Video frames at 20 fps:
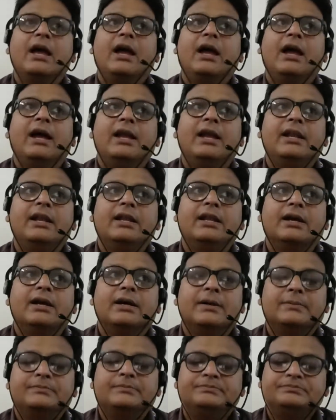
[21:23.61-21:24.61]
and
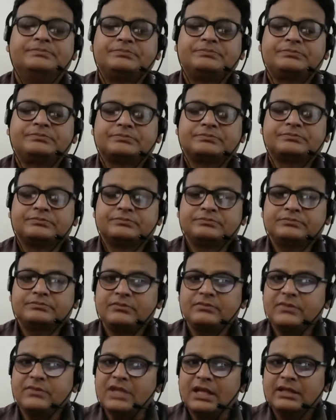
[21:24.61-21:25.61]

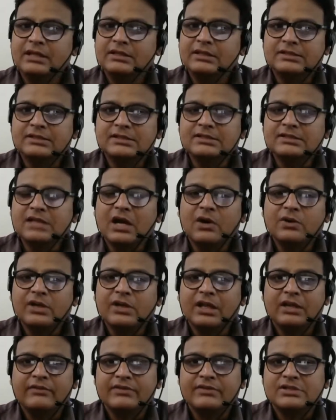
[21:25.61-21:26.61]
this is how
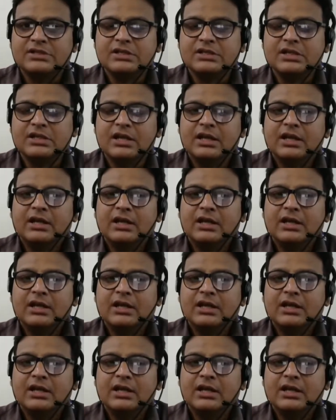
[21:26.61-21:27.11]
television